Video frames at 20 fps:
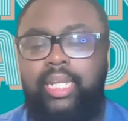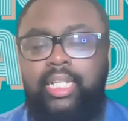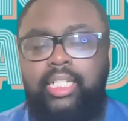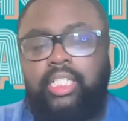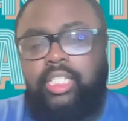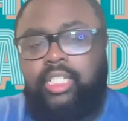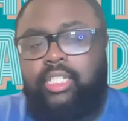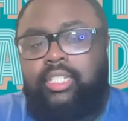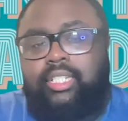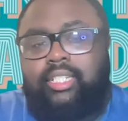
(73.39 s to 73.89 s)
And
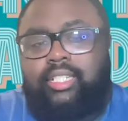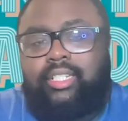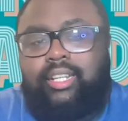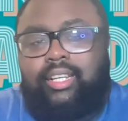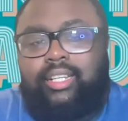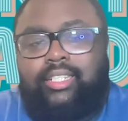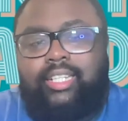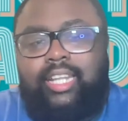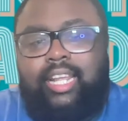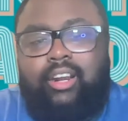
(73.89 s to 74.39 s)
she just
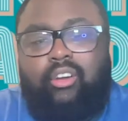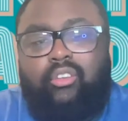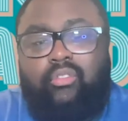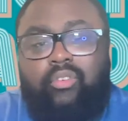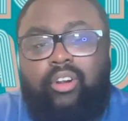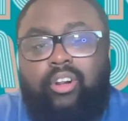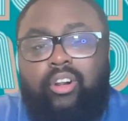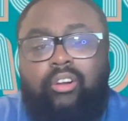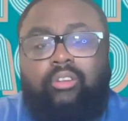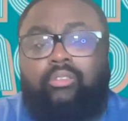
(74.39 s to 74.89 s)
does that
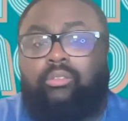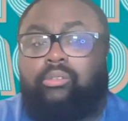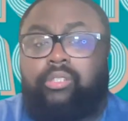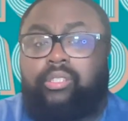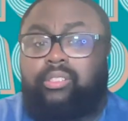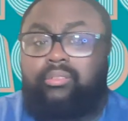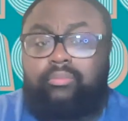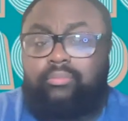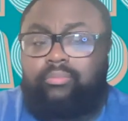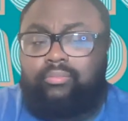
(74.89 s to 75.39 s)
over hurdles.